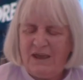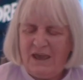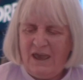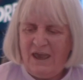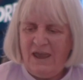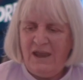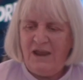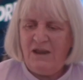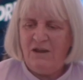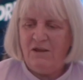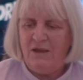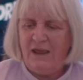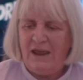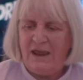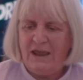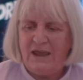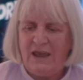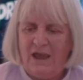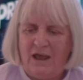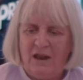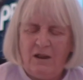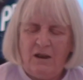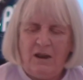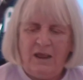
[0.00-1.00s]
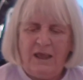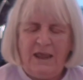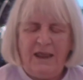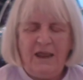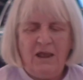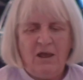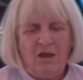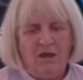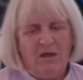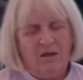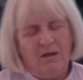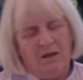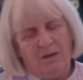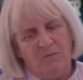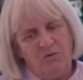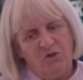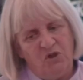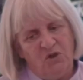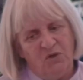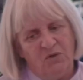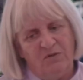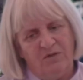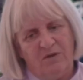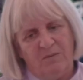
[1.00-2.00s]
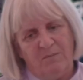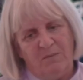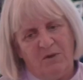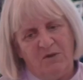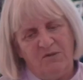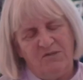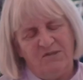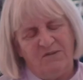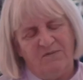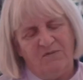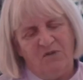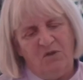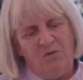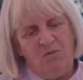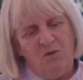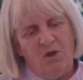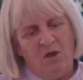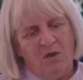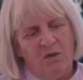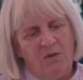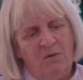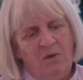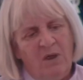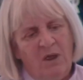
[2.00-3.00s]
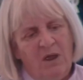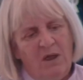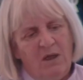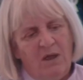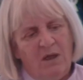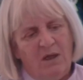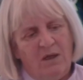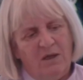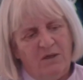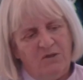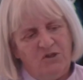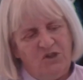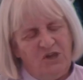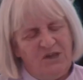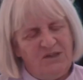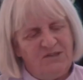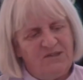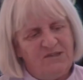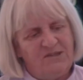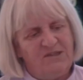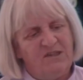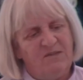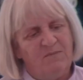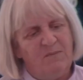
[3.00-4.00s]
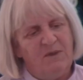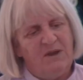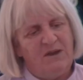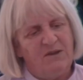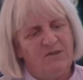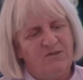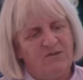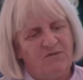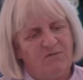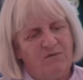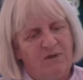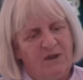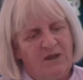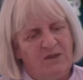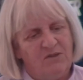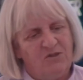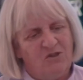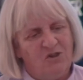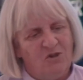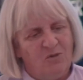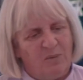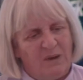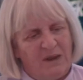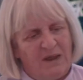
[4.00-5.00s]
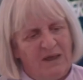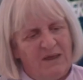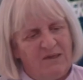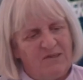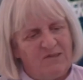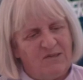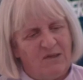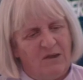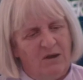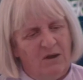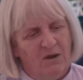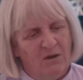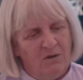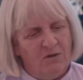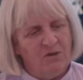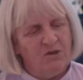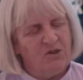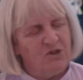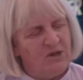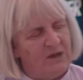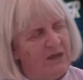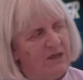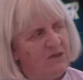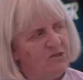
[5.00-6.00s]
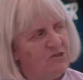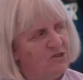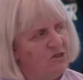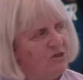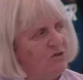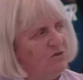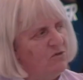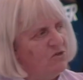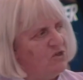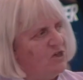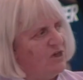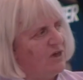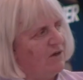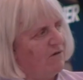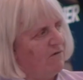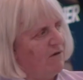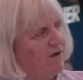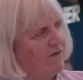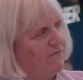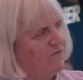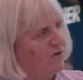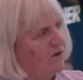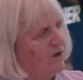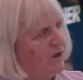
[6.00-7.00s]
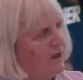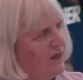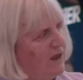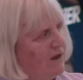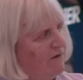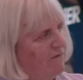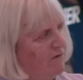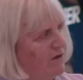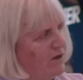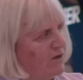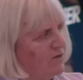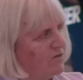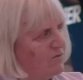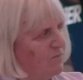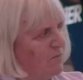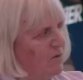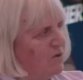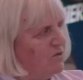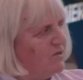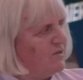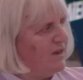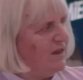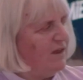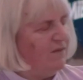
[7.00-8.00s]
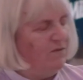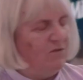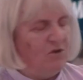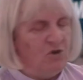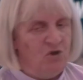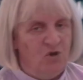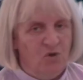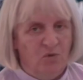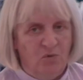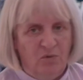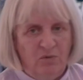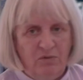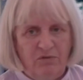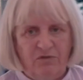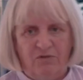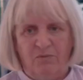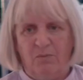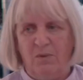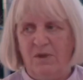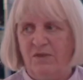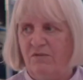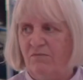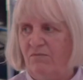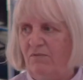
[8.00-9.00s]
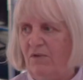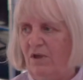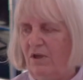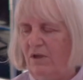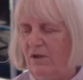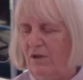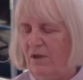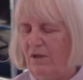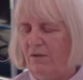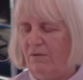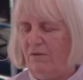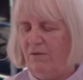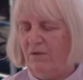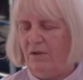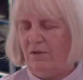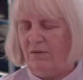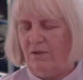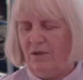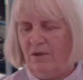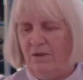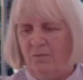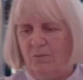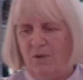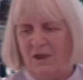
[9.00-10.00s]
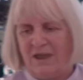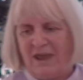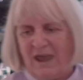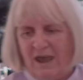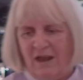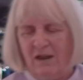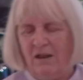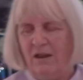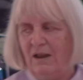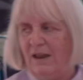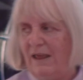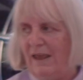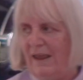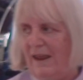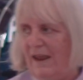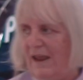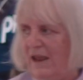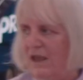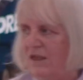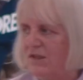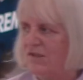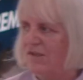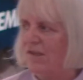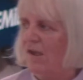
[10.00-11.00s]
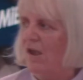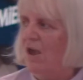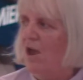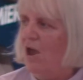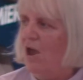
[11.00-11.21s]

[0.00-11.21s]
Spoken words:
Cana in Galilee, I'm sure that most of you know, Jesus' ministry took place largely in two geographical areas, mostly in the north where Galilee is.